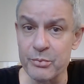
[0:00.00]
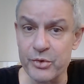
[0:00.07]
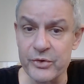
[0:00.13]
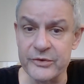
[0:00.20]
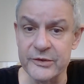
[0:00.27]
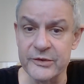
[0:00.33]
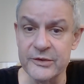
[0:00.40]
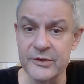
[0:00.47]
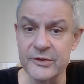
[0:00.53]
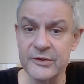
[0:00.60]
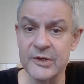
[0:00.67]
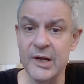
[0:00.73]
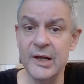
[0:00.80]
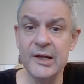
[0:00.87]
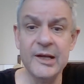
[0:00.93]
processes,
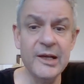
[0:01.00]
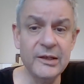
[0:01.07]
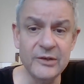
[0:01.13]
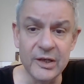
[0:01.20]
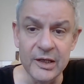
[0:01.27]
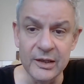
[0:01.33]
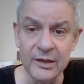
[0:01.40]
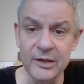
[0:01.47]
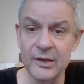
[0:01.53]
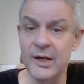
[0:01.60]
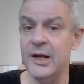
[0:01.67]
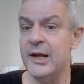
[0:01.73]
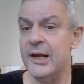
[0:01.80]
heating,